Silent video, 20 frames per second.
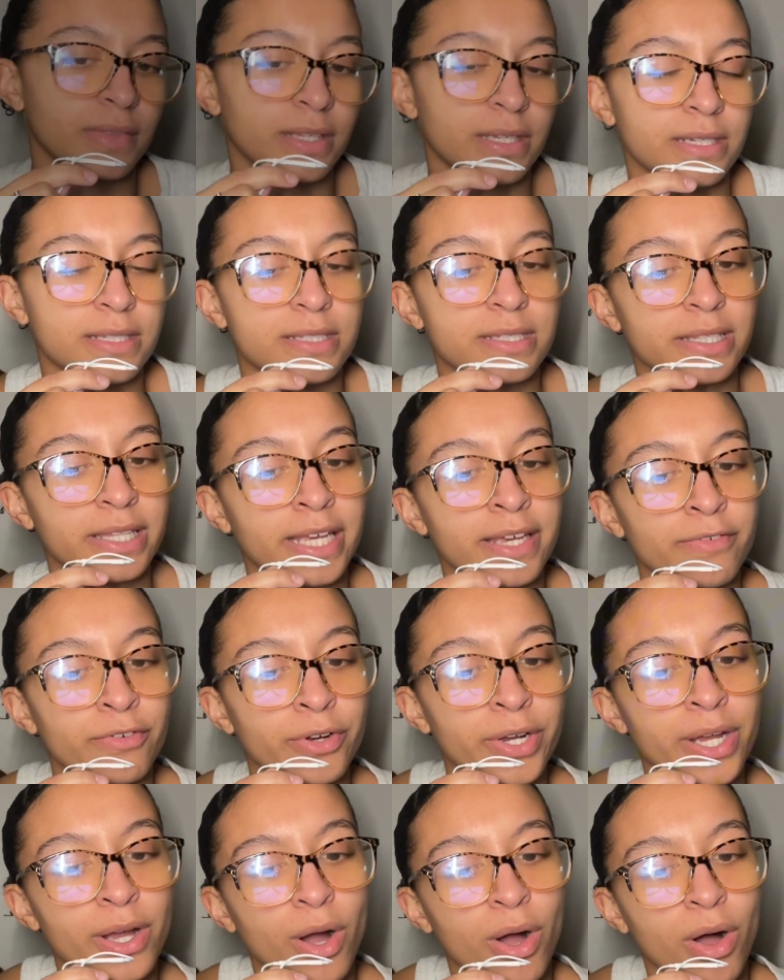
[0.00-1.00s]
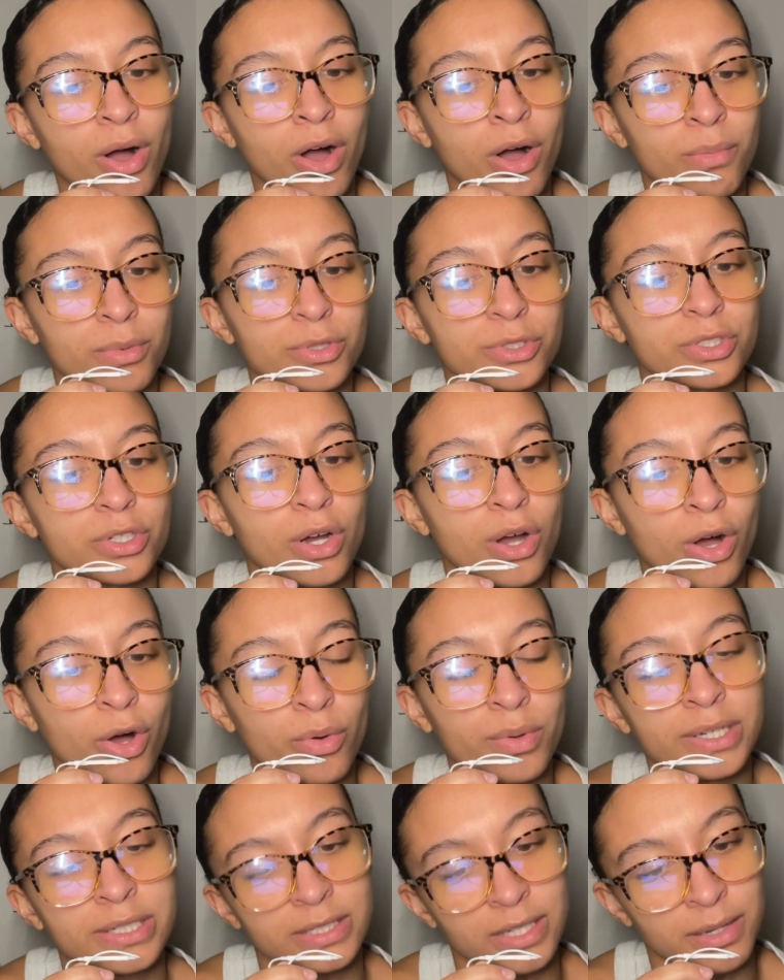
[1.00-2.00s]
Slavery almost
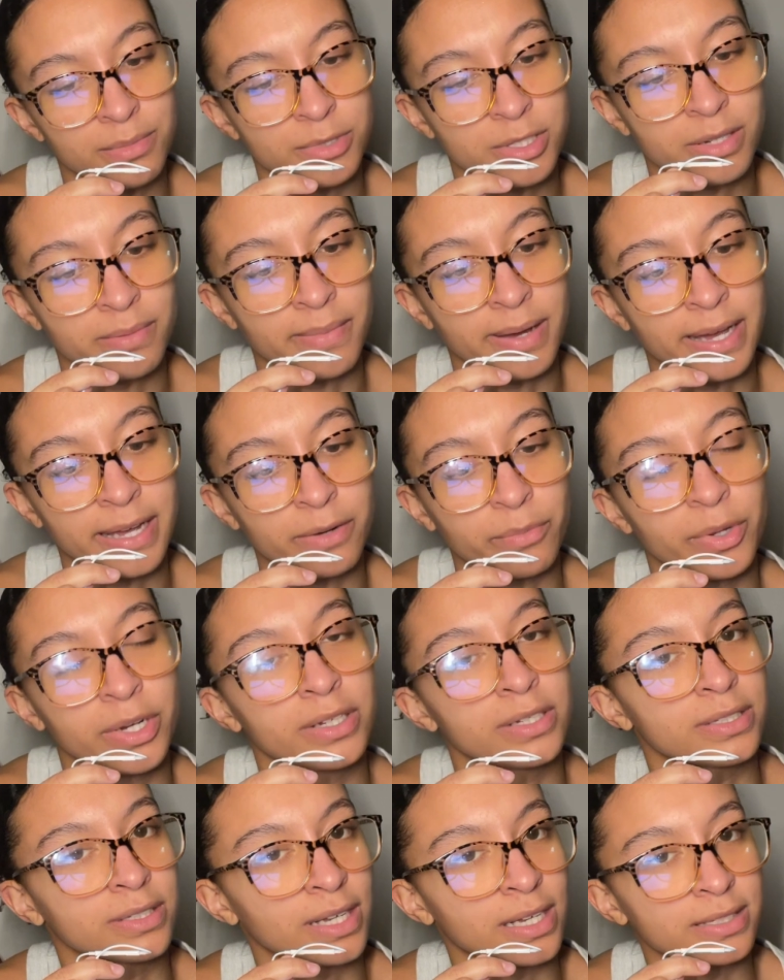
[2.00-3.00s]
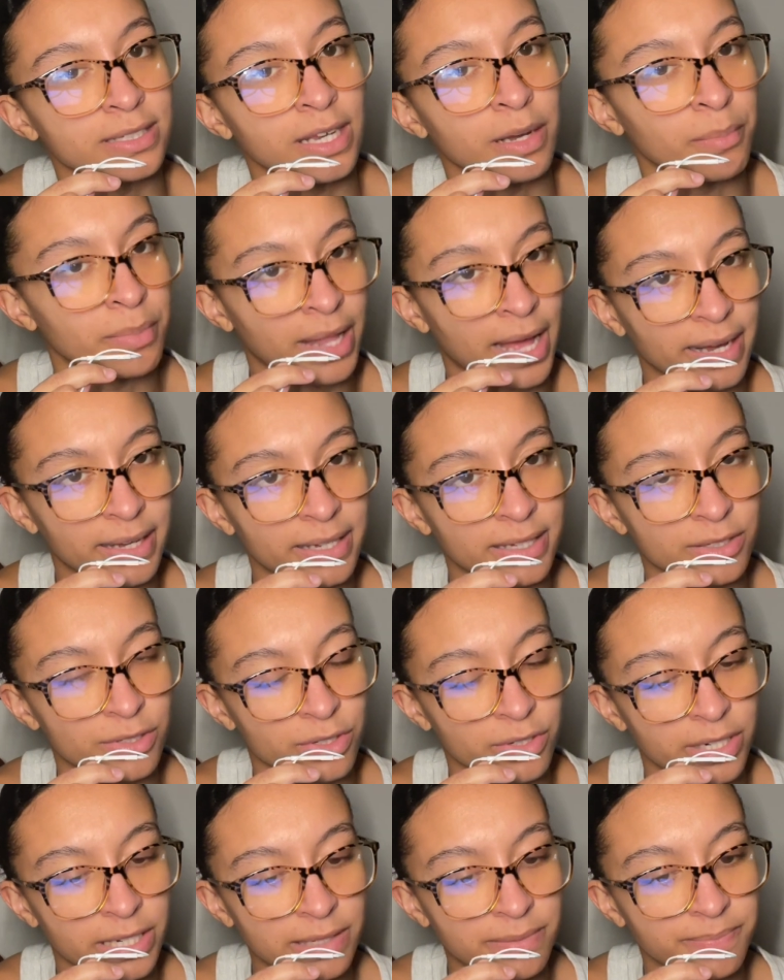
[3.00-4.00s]
always comes to mind when discussing black
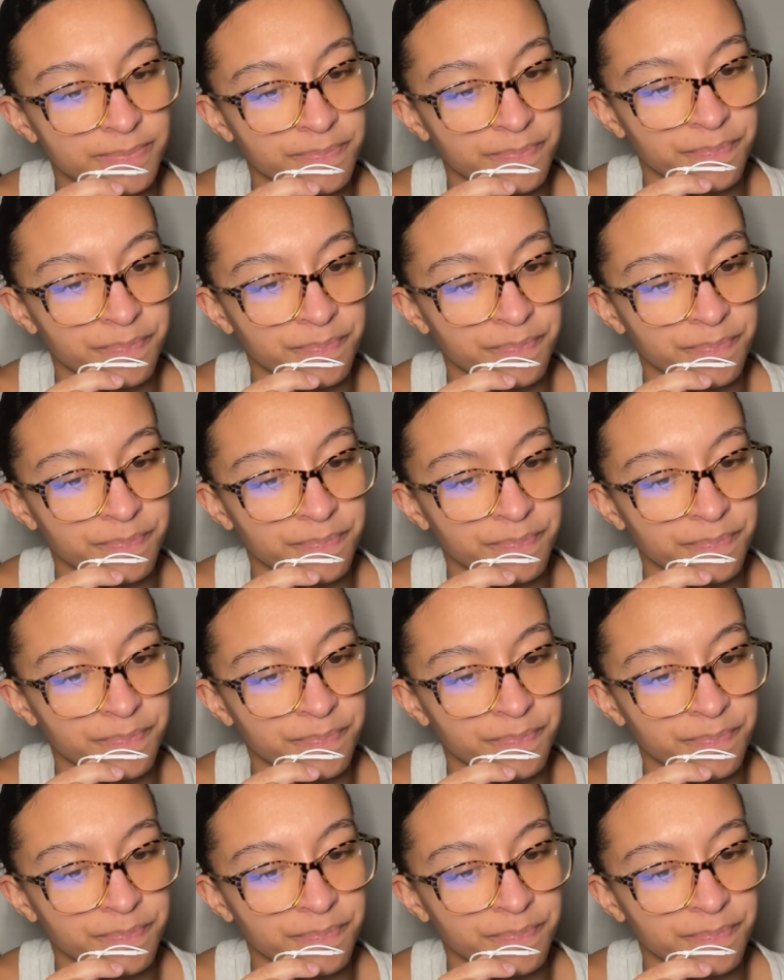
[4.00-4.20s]
history.